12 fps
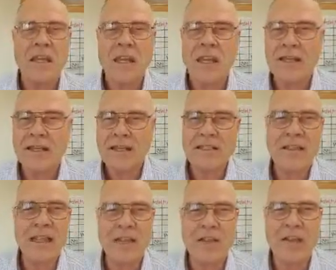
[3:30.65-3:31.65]
and let's
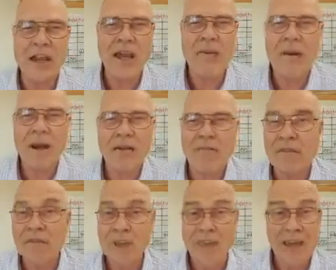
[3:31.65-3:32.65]
say you got about a
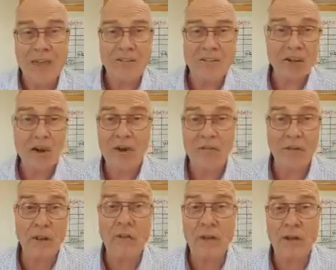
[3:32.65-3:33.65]
$50,000
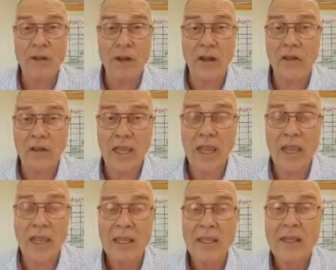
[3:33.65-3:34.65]
flip going on, okay?